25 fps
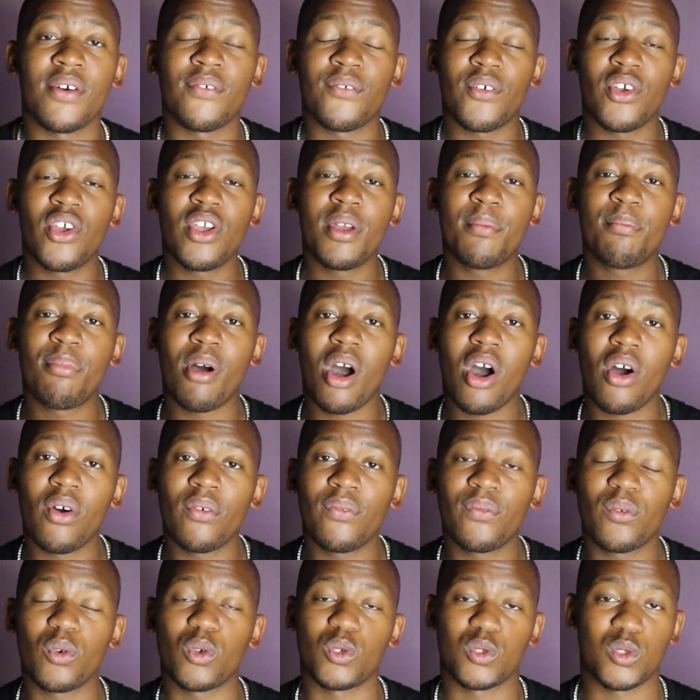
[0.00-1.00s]
are very
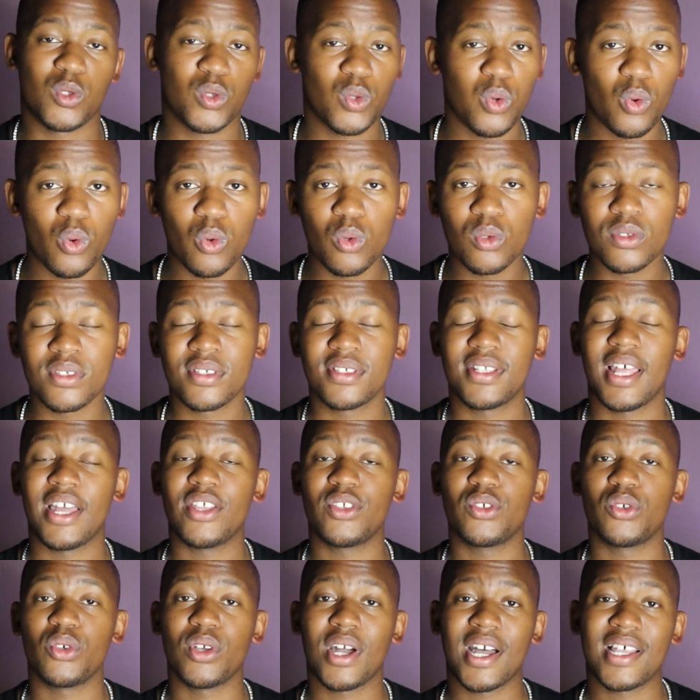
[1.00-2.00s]
powerful tools
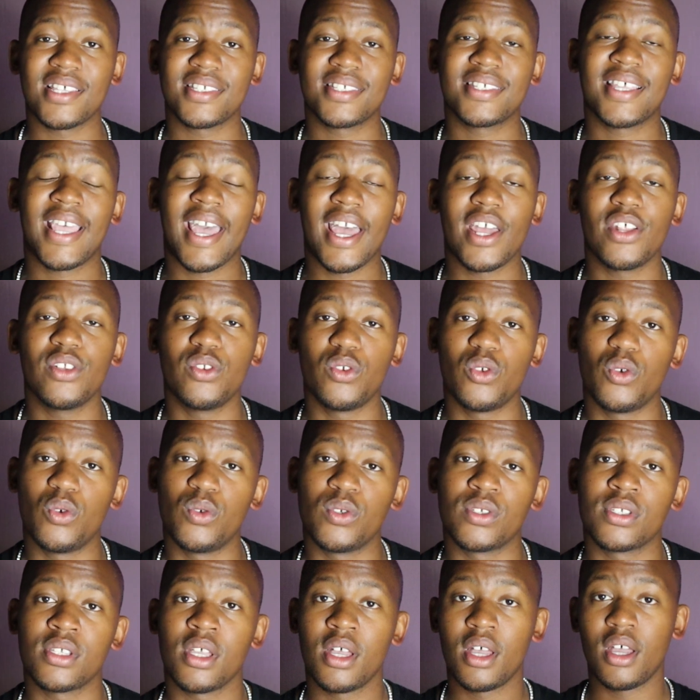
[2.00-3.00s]
that you guys can
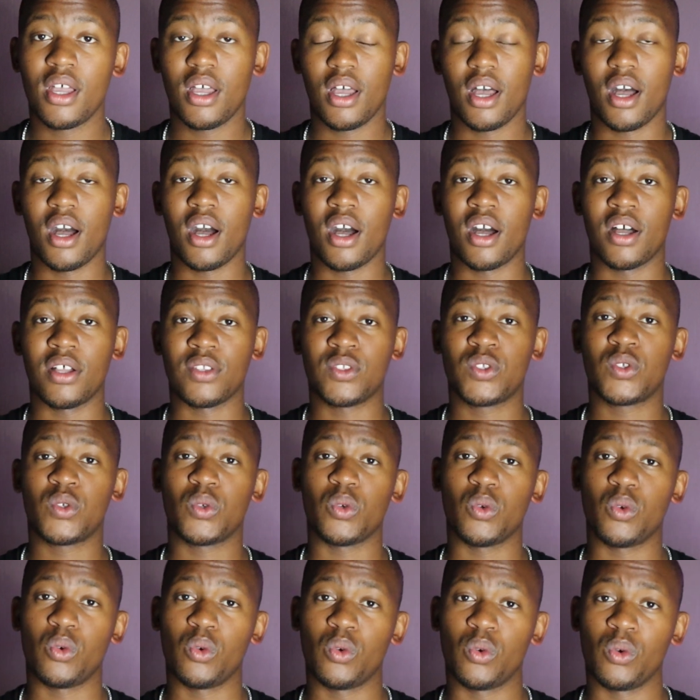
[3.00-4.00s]
use
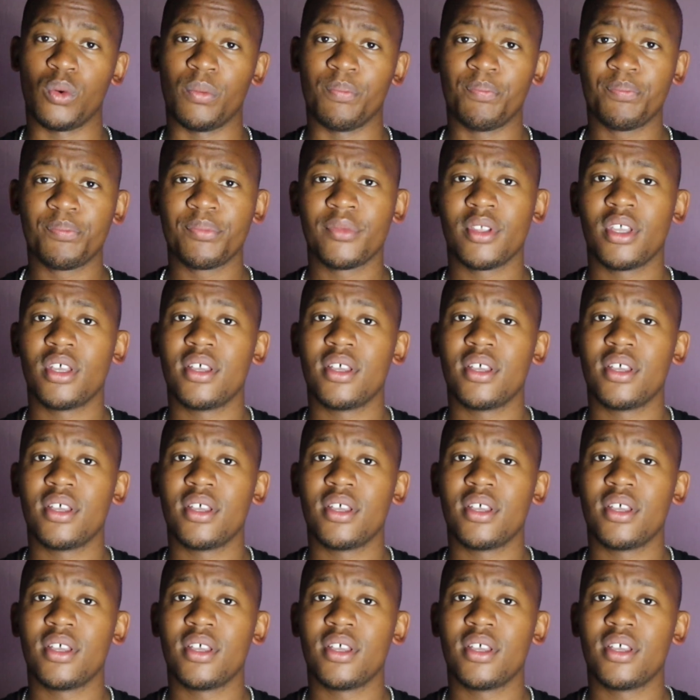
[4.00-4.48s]
to